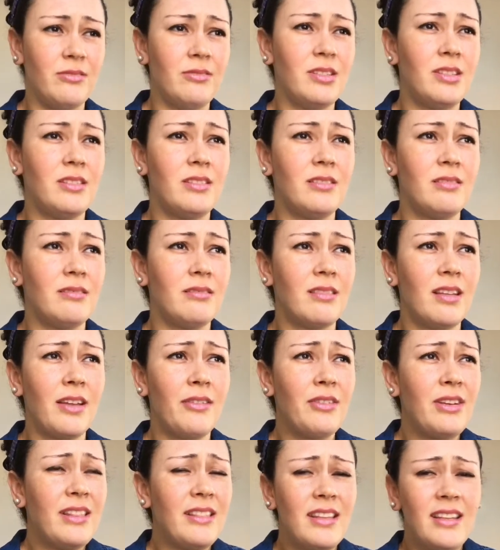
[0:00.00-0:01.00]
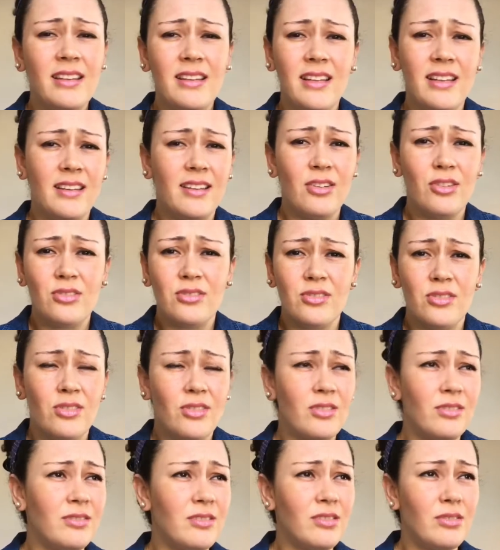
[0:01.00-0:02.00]
with everything that goes
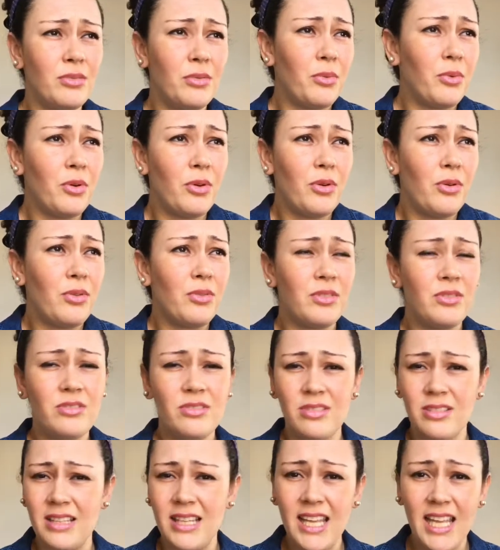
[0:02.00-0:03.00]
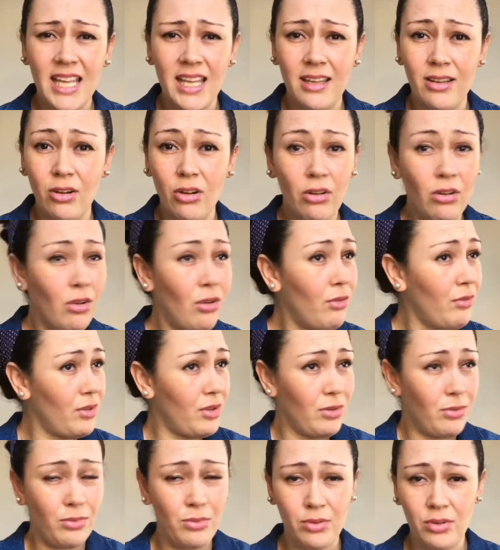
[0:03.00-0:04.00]
on in the world today, all over
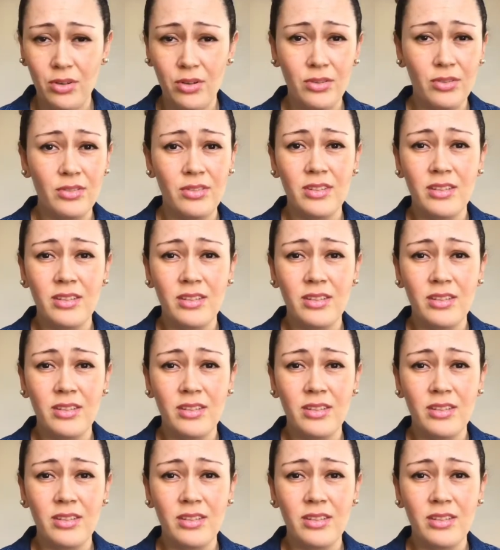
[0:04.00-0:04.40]
the world,